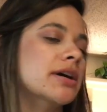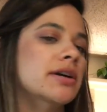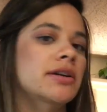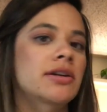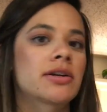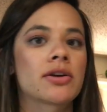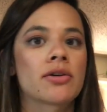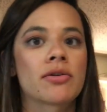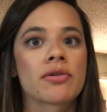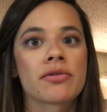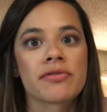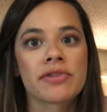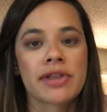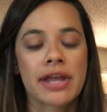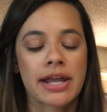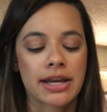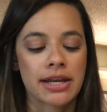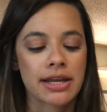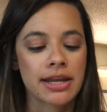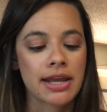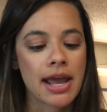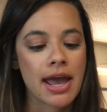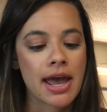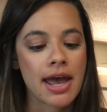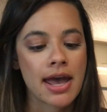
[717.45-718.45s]
going to go over that
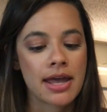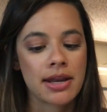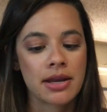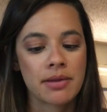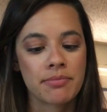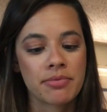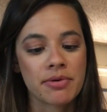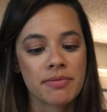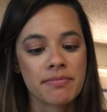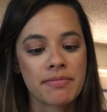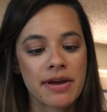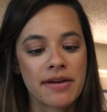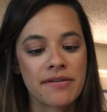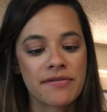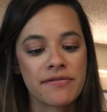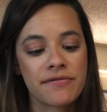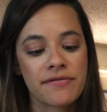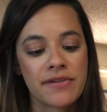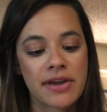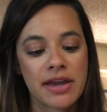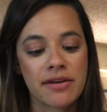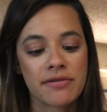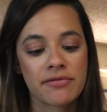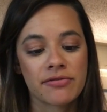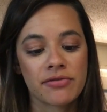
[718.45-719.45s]
again, but my
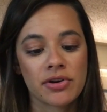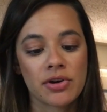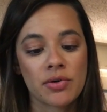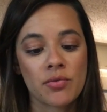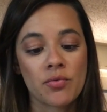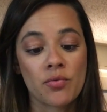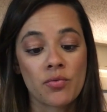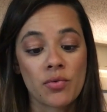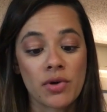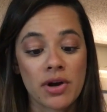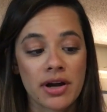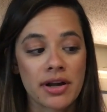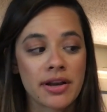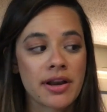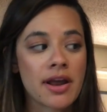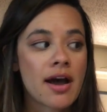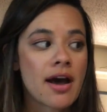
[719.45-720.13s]
favorite one